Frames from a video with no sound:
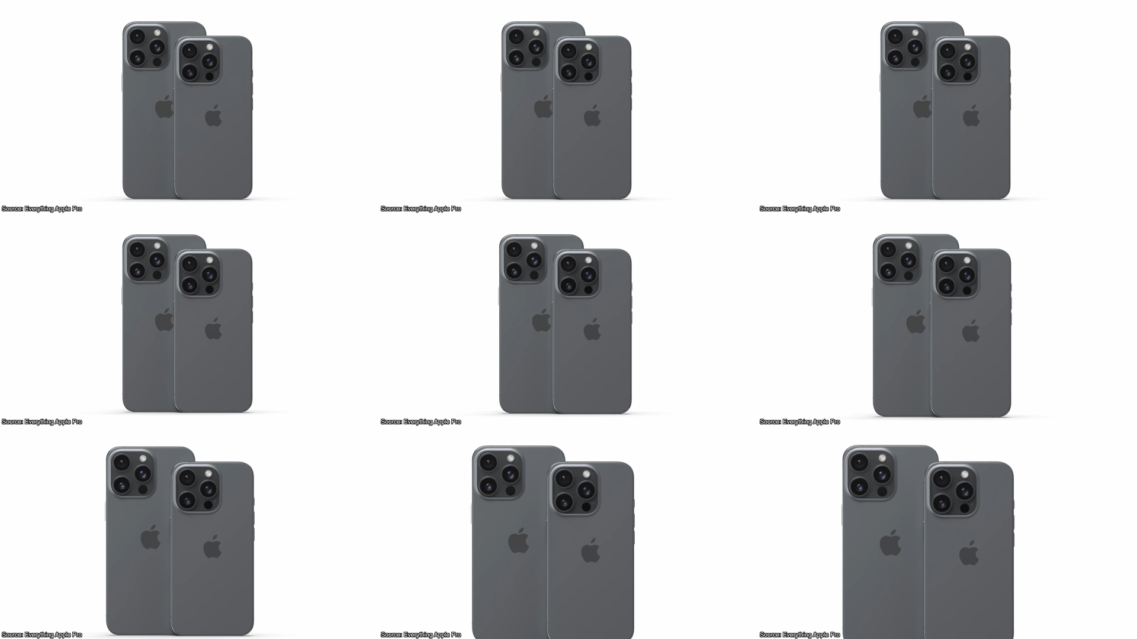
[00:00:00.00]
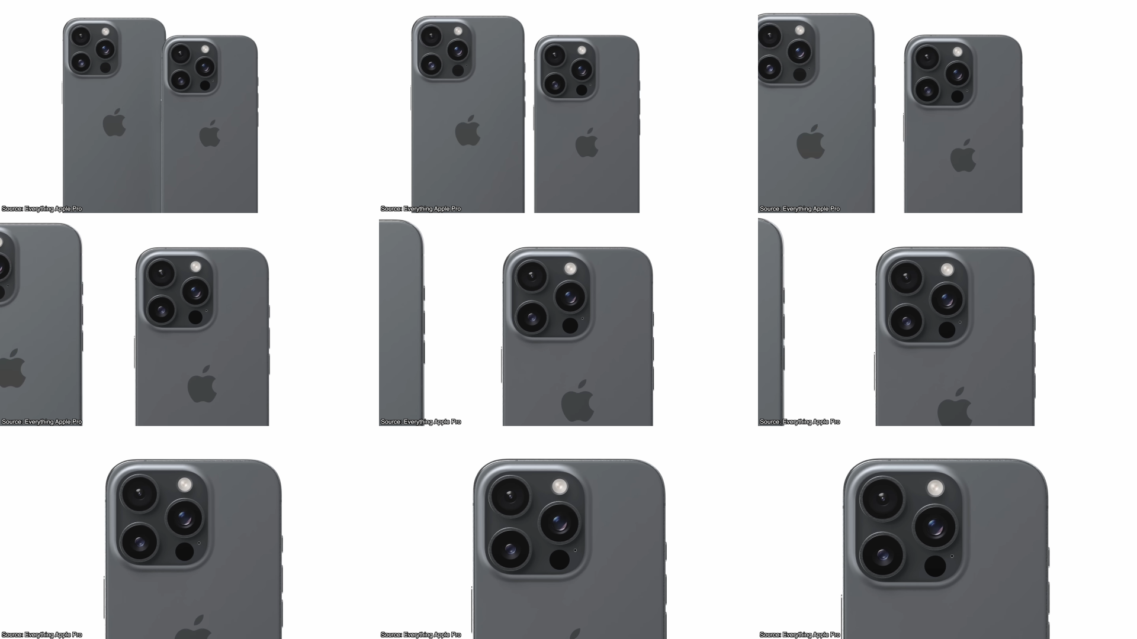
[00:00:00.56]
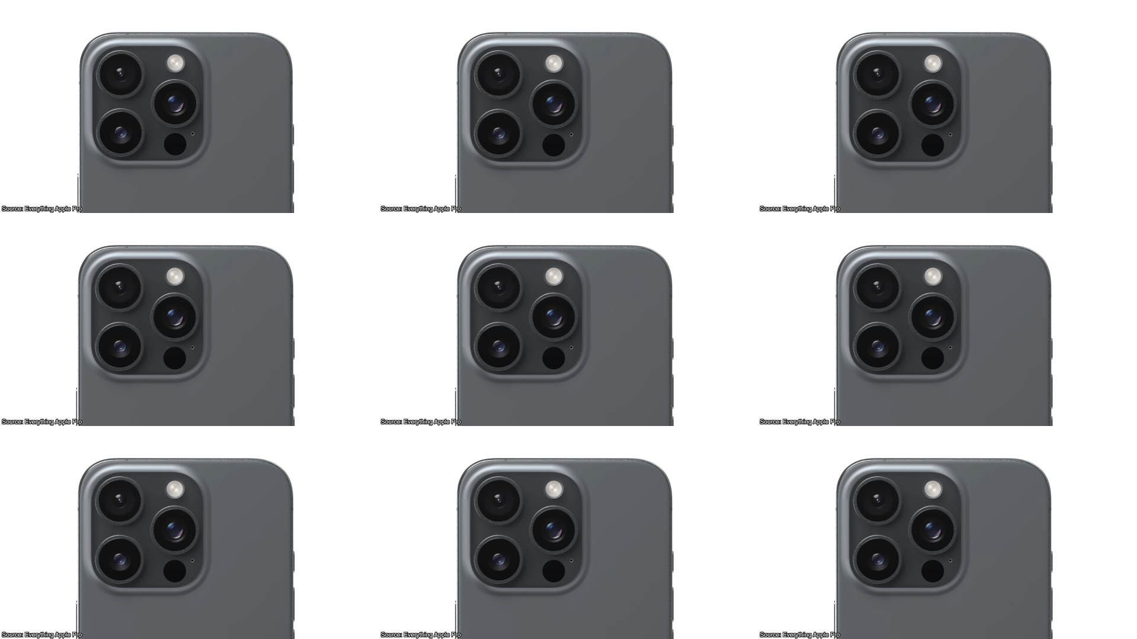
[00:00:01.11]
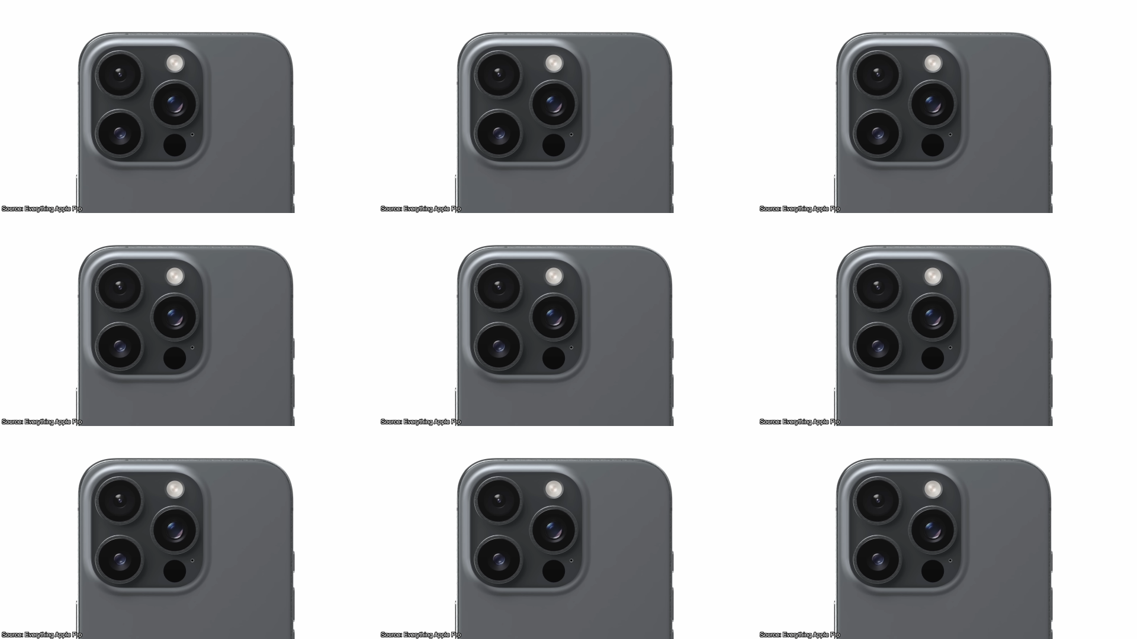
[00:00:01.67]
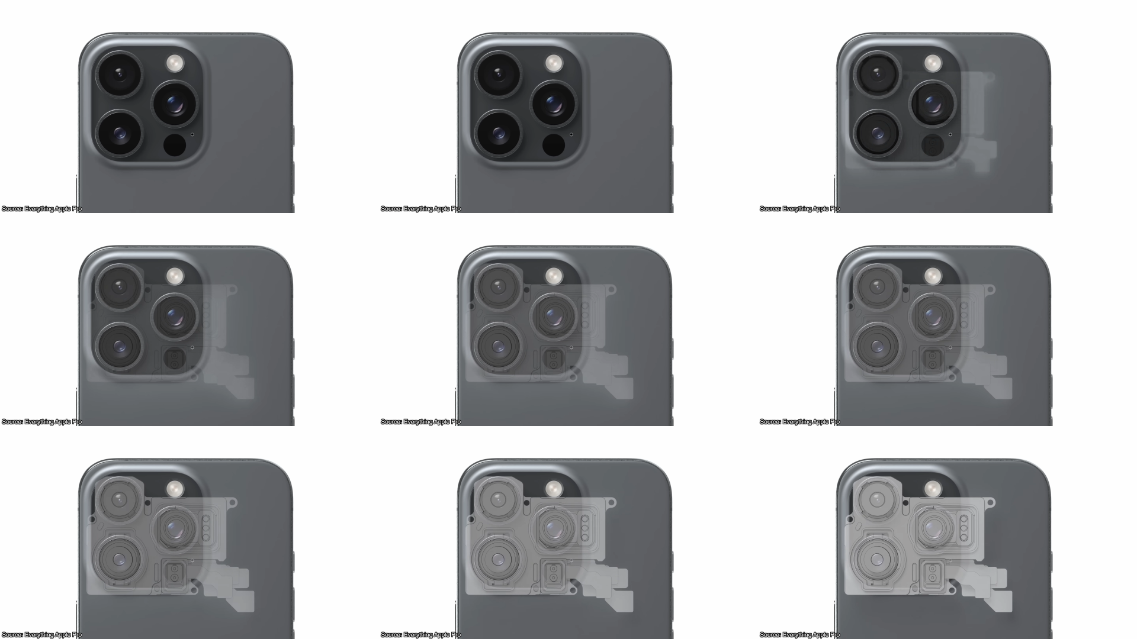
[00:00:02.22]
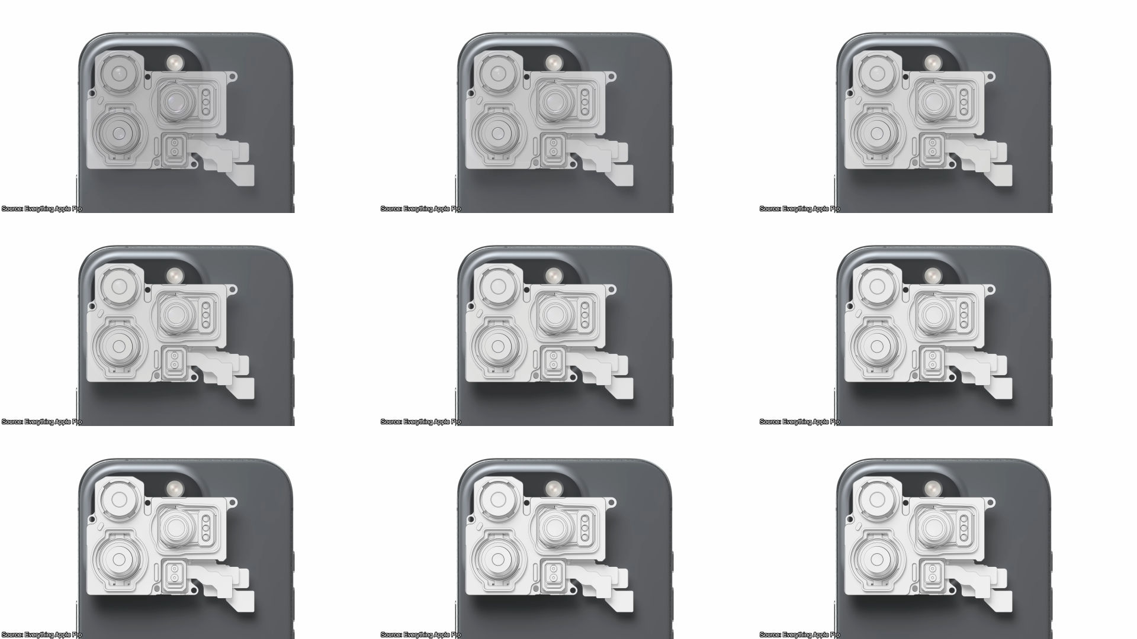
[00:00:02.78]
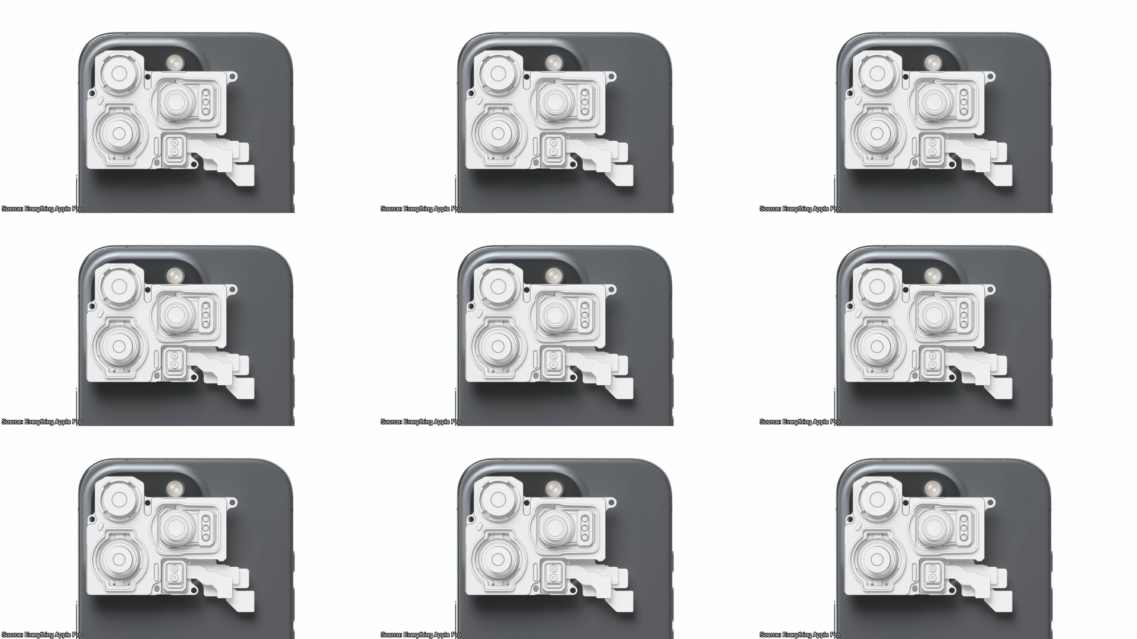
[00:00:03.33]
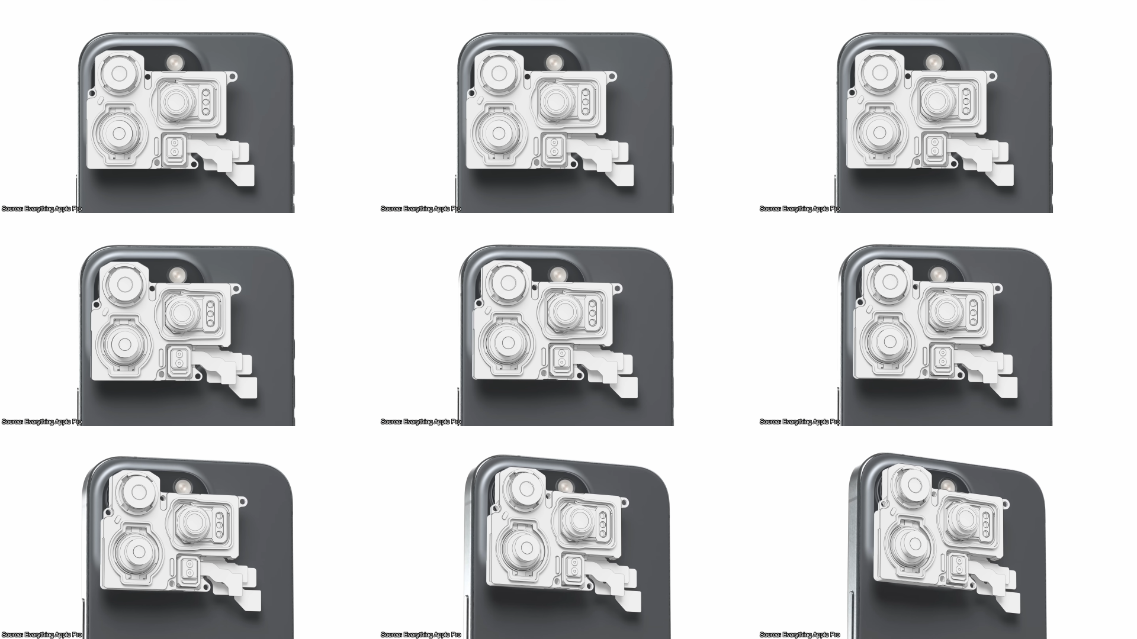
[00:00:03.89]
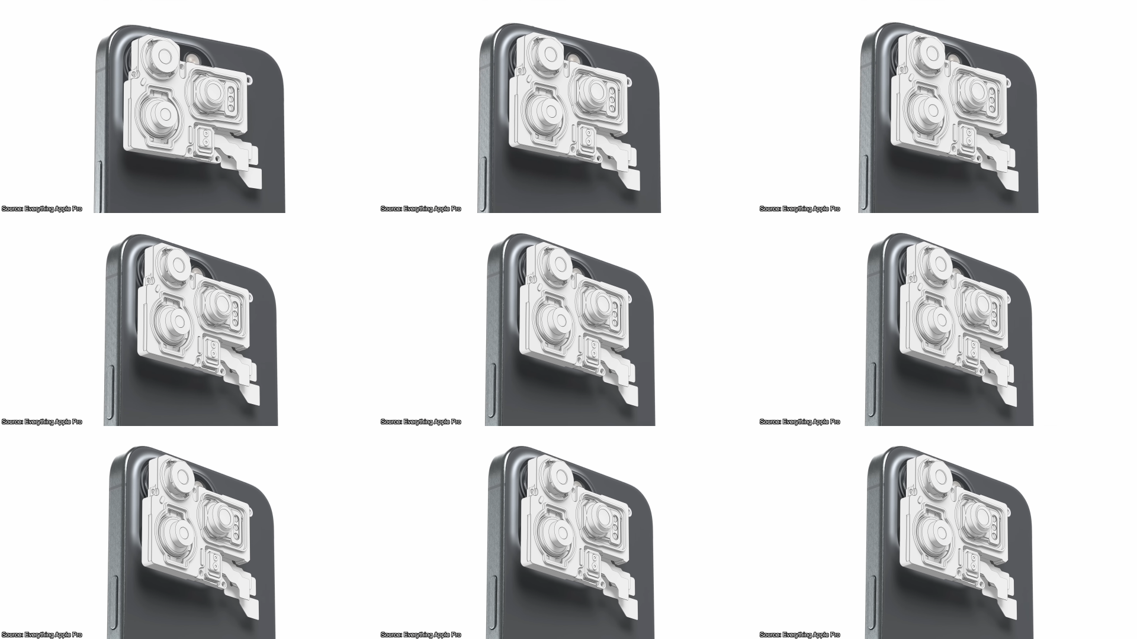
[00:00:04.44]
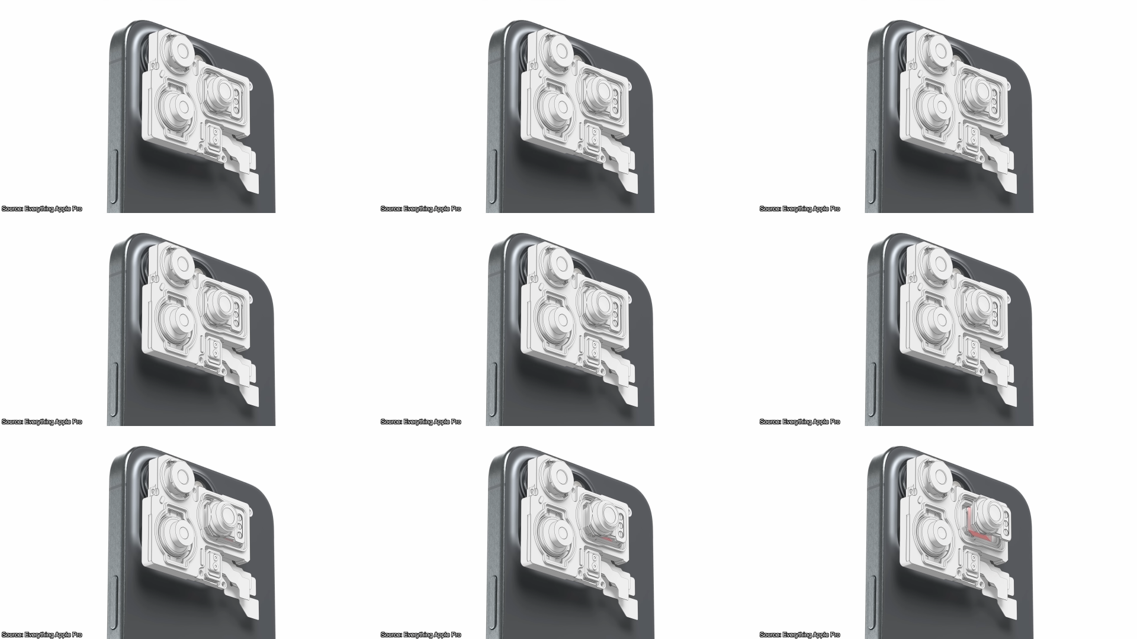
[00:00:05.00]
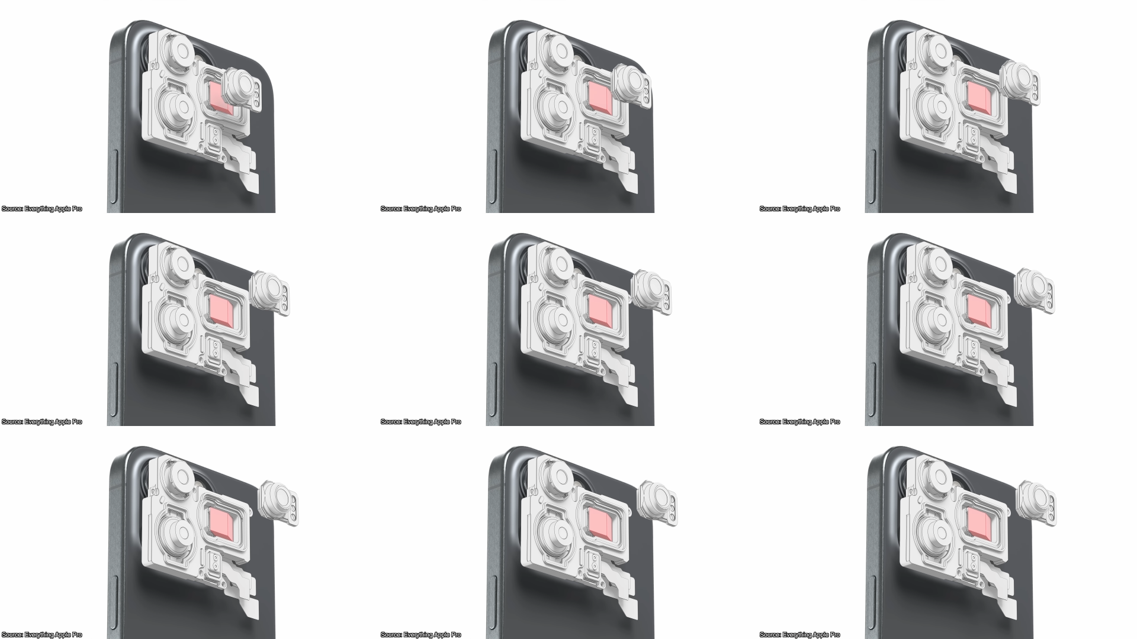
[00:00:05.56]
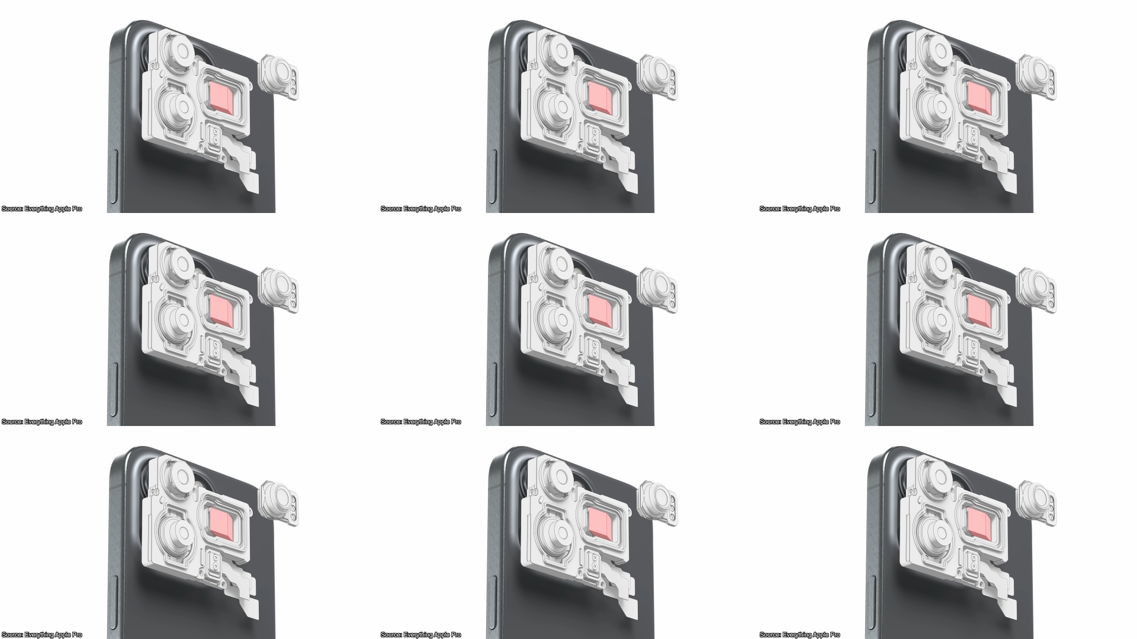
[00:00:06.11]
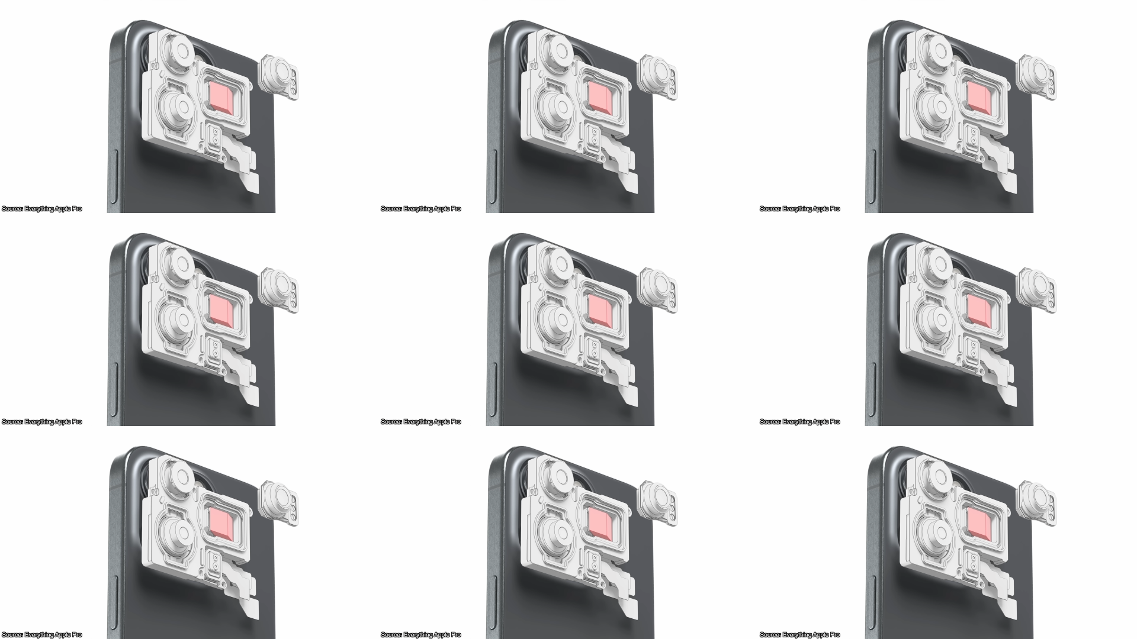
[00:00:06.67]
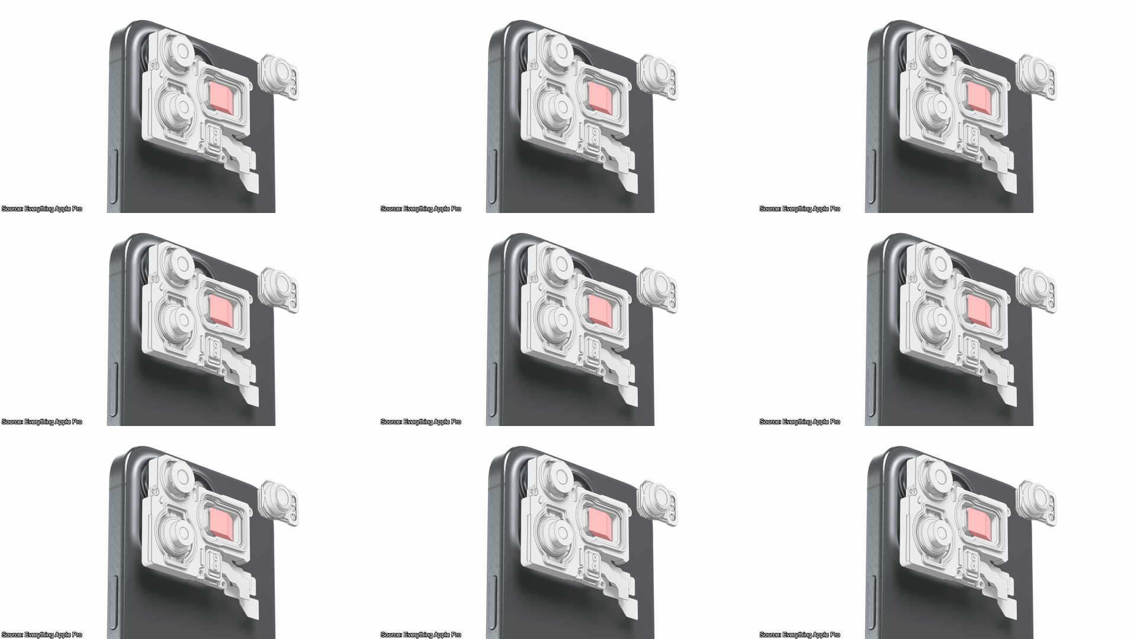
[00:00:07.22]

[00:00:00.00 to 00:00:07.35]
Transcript: [unreadable: no face in view]